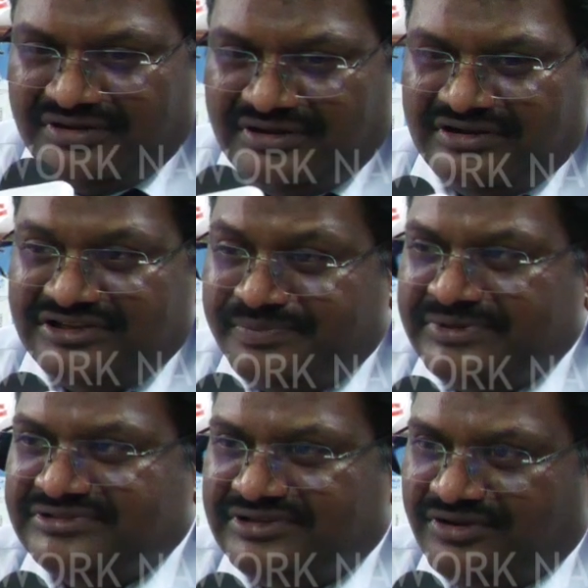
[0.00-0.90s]
the
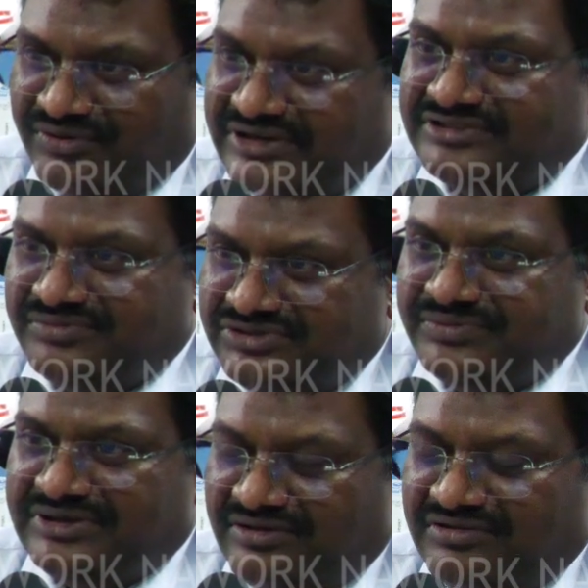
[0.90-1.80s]
dispensing units, which
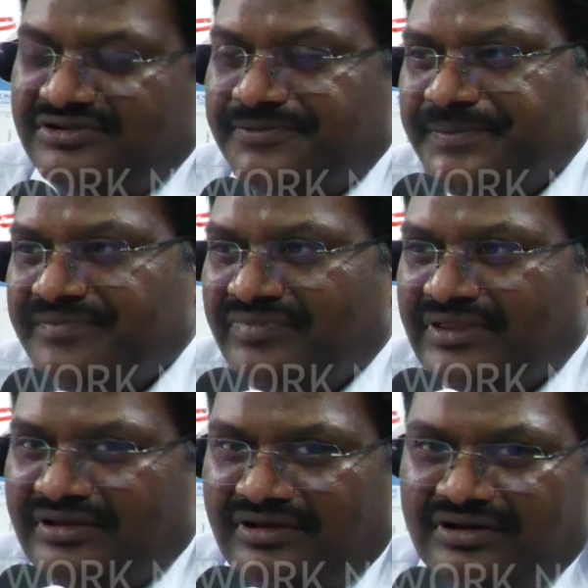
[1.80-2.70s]
we call,
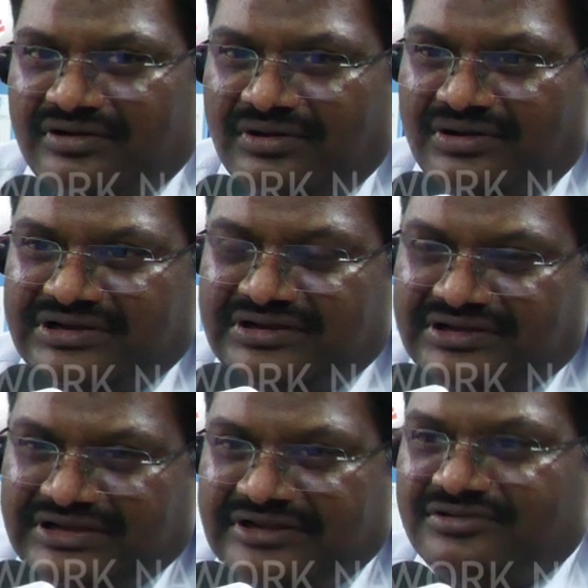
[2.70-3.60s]
are all
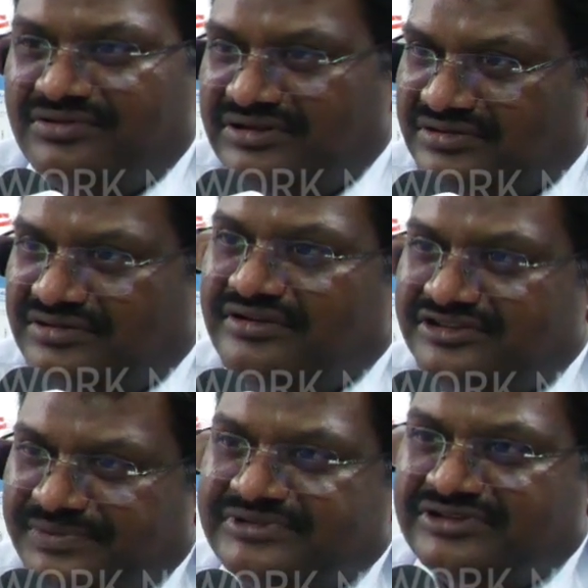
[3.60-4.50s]
electronic
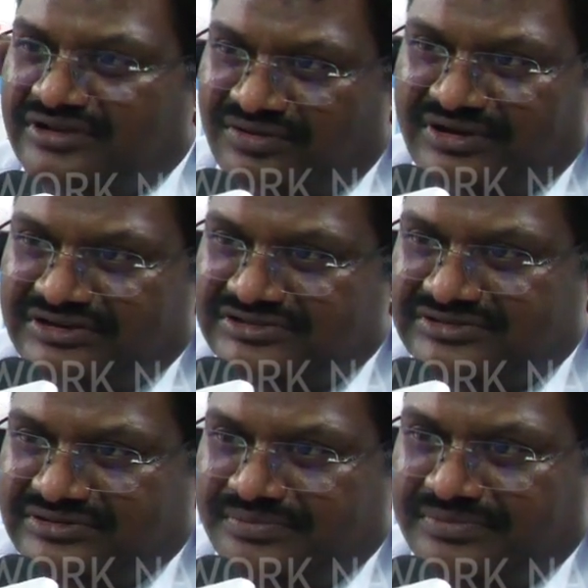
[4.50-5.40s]
dispensing
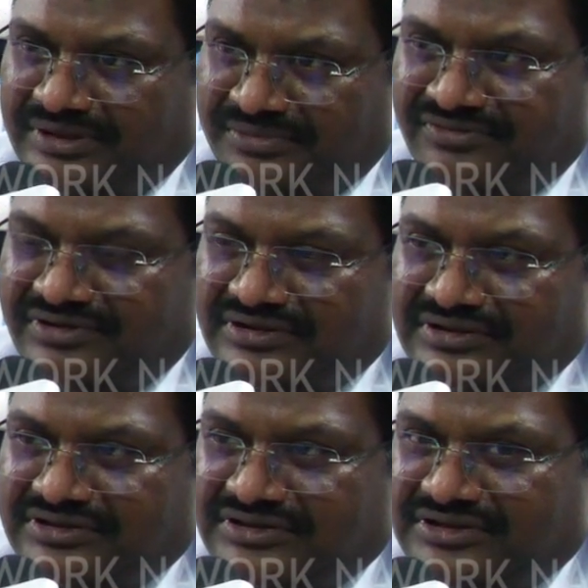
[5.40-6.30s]
units. Number one,
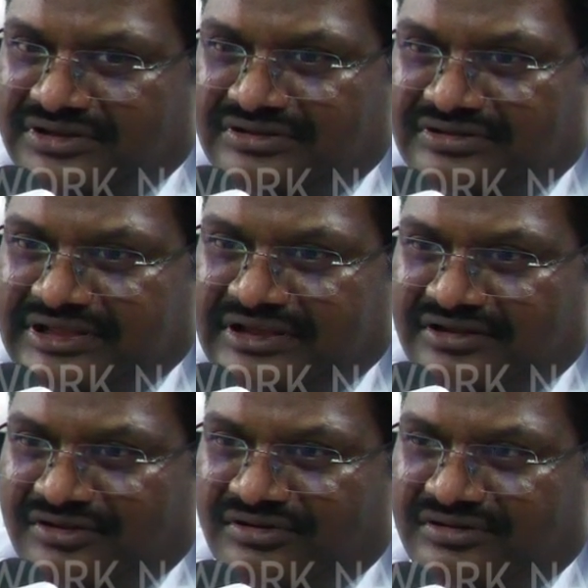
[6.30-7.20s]
they are
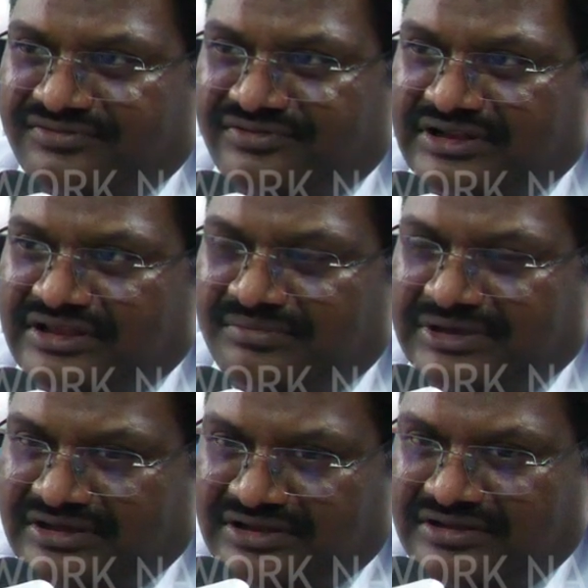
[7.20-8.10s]
not of any
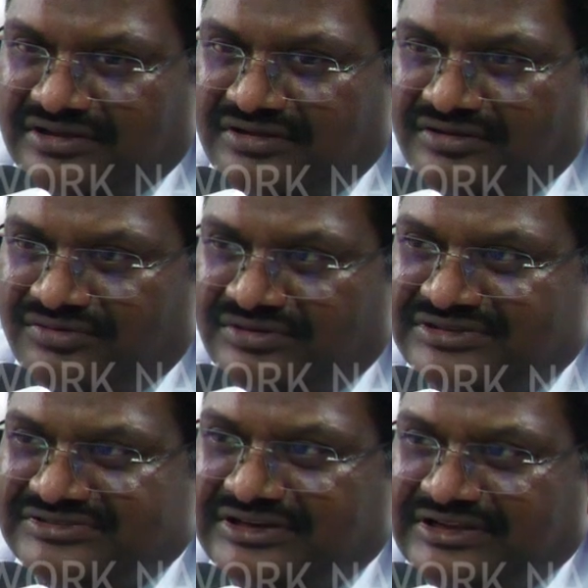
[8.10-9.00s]
mechanical
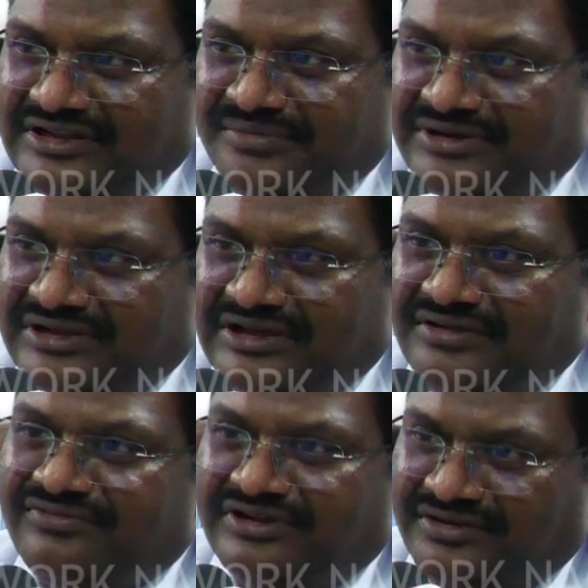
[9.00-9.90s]
units that anybody can
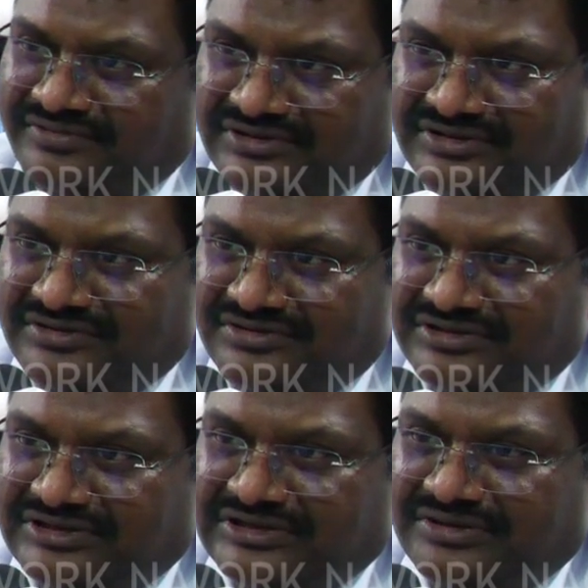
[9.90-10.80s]
fiddle with it
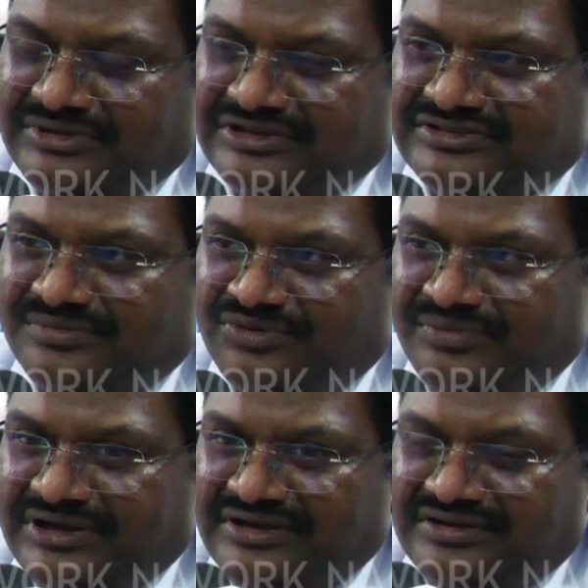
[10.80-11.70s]
because the
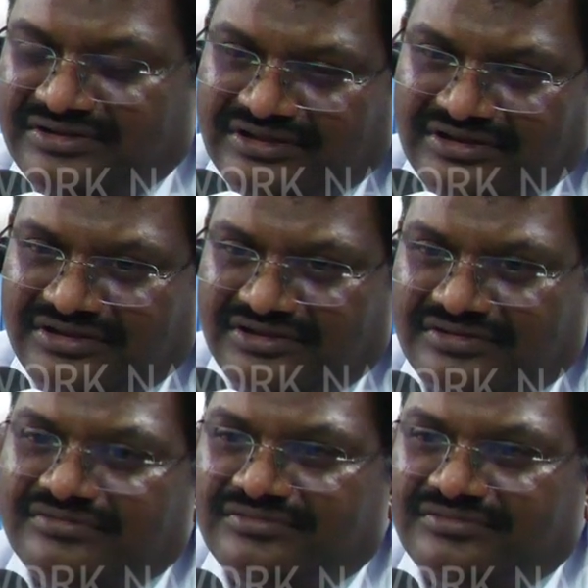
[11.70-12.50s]
moment any